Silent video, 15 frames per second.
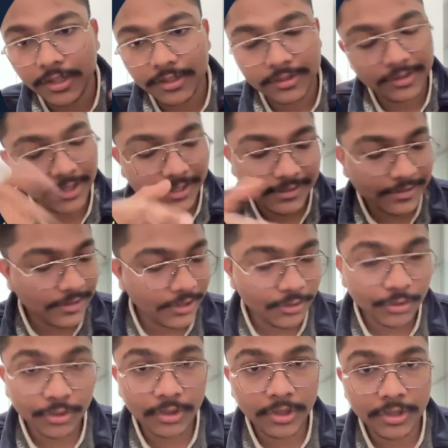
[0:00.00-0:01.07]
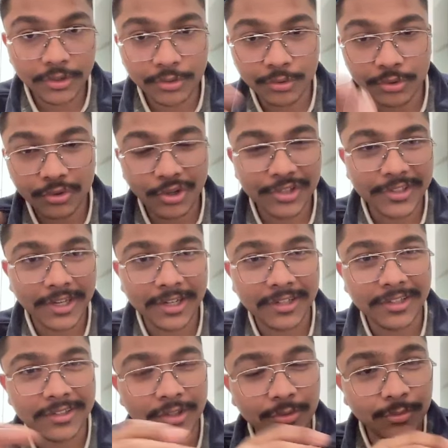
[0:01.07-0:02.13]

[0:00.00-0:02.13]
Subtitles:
That's the whole root cause analysis.